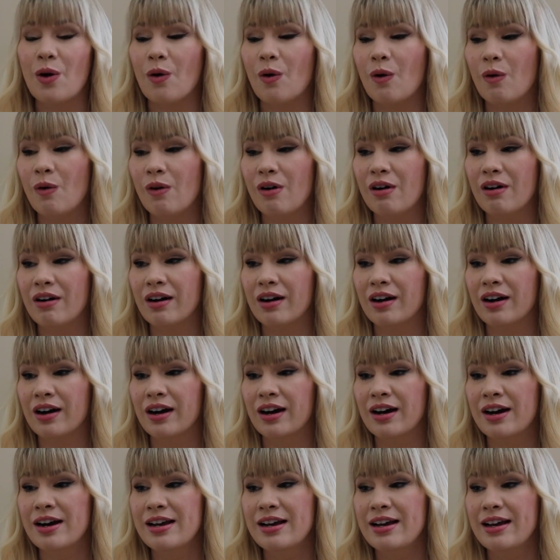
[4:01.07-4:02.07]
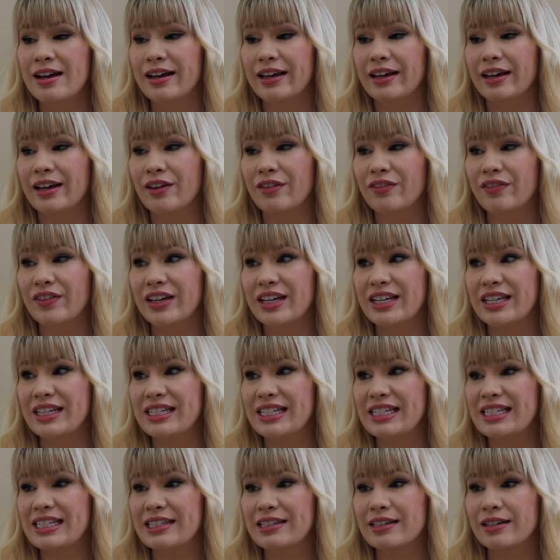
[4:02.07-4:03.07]
or if
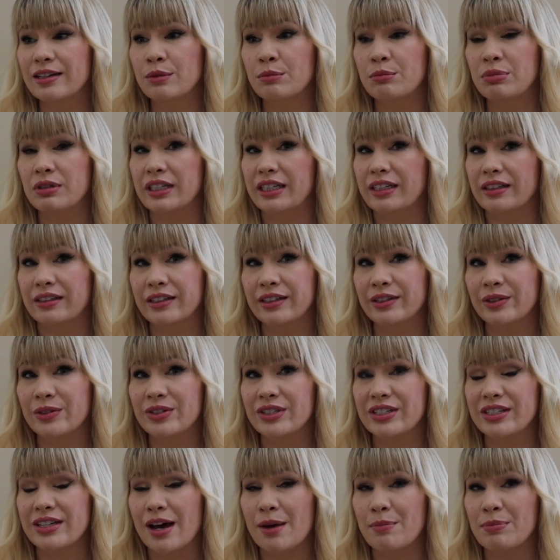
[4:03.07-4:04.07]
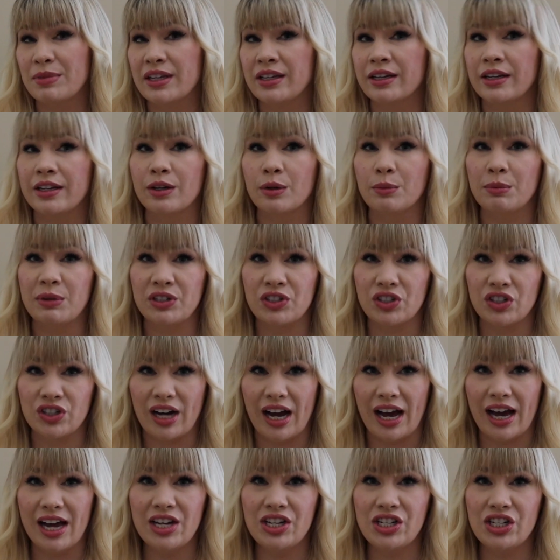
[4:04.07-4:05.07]
it's completely used up, then it'll be
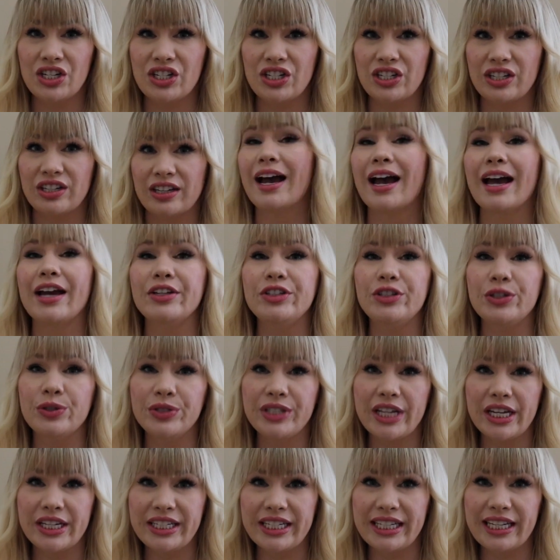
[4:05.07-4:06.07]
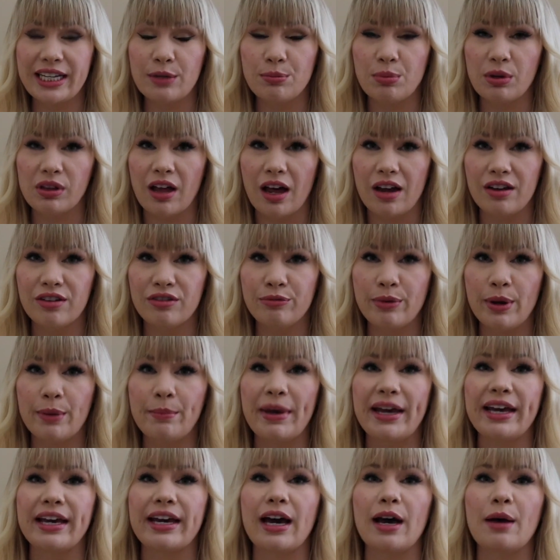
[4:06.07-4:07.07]
trashed. I do tend to keep a lot of my
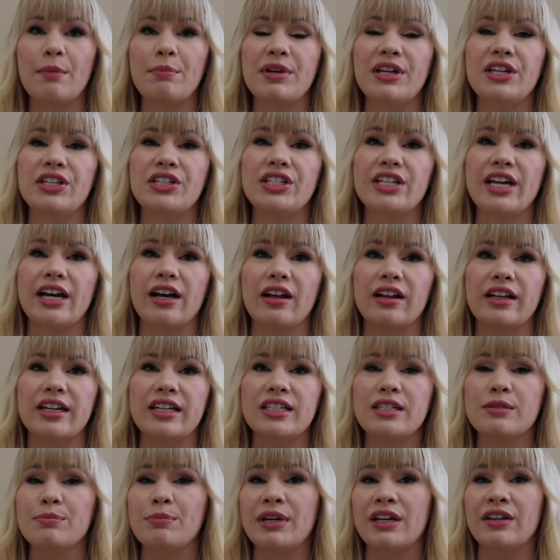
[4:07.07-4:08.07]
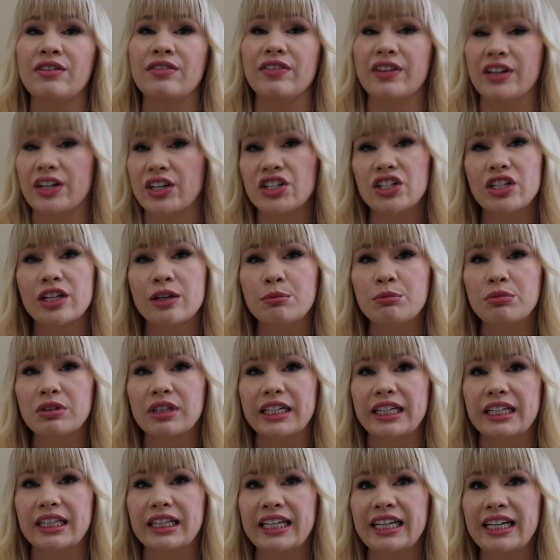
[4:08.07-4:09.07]
makeup until it's been finished
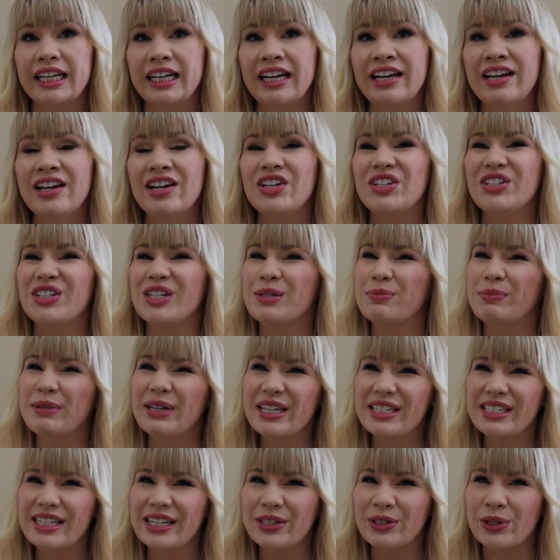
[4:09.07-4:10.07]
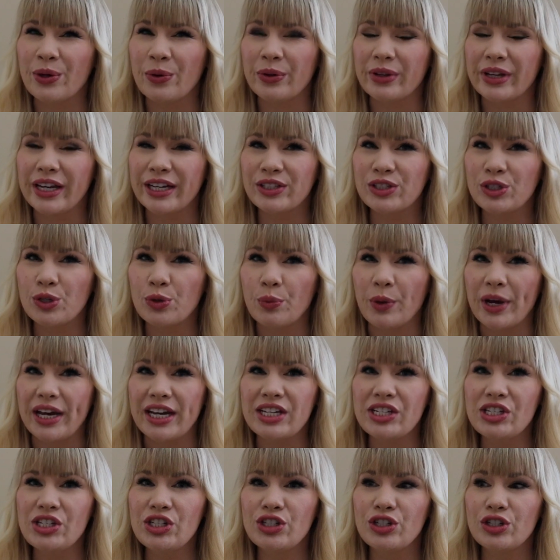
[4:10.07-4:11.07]
completely, just because I don't like to
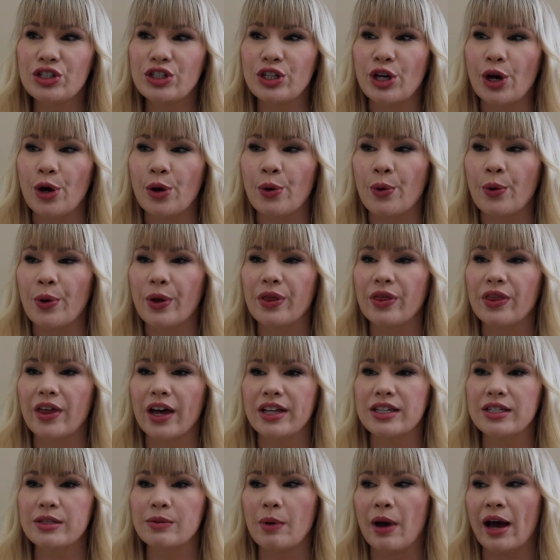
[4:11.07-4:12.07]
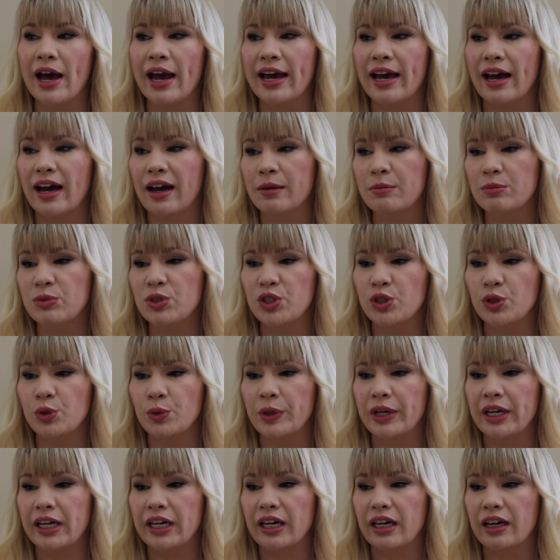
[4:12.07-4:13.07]
waste, so that's why I'm
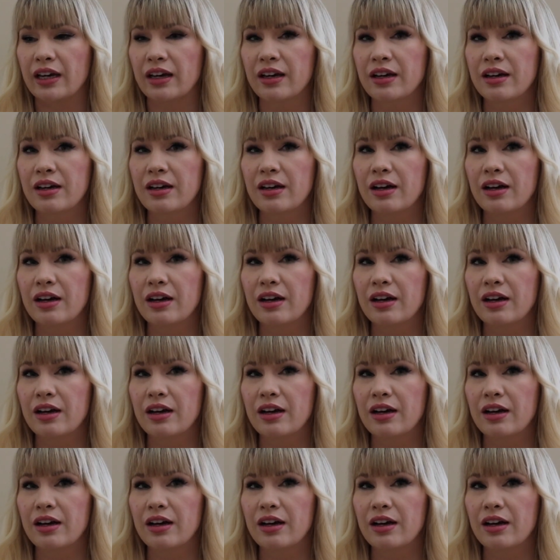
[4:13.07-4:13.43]
doing